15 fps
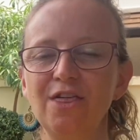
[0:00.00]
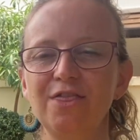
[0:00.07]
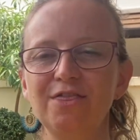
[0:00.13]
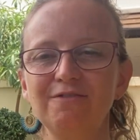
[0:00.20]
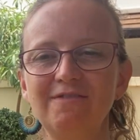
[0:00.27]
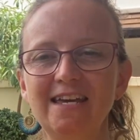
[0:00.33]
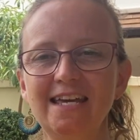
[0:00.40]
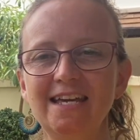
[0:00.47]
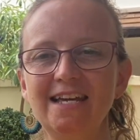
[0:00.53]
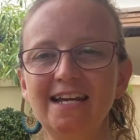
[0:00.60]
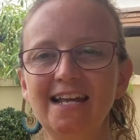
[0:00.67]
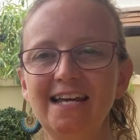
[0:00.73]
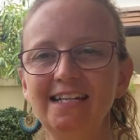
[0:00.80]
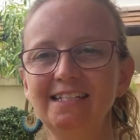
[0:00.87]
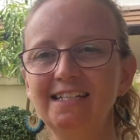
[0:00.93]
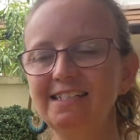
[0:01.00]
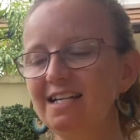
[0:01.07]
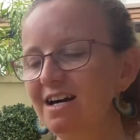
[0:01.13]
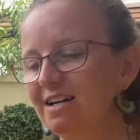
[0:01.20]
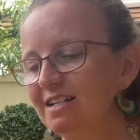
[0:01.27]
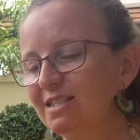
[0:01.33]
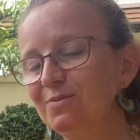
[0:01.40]
Three little
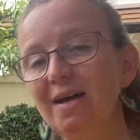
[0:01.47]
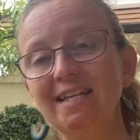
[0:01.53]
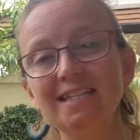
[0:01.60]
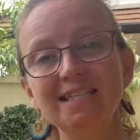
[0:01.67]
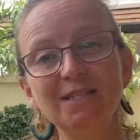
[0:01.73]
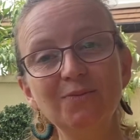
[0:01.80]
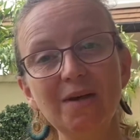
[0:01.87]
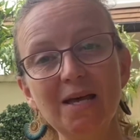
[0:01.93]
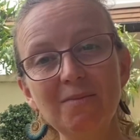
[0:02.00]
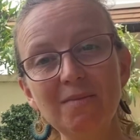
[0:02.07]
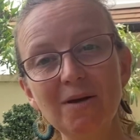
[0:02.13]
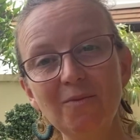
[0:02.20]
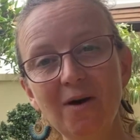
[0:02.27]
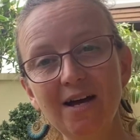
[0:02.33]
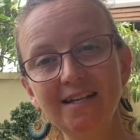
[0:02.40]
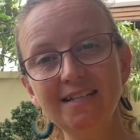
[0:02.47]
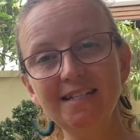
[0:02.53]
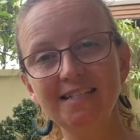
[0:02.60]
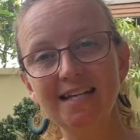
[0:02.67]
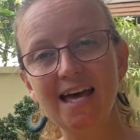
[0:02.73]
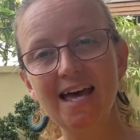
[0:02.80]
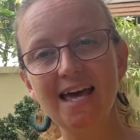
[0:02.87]
ducks went swimming one
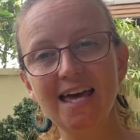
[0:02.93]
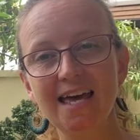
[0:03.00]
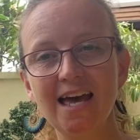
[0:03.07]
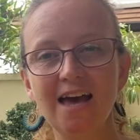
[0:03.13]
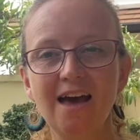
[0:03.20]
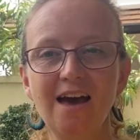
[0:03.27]
day,